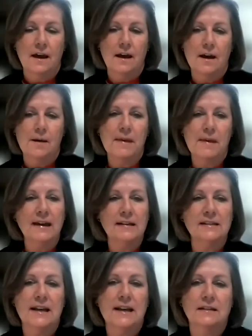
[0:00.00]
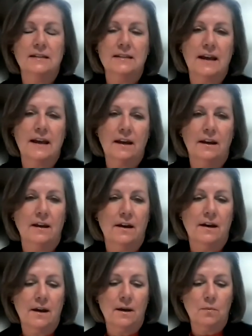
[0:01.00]
As Dennis said,
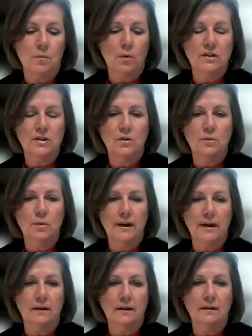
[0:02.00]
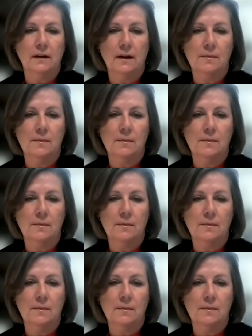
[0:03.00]
we do bring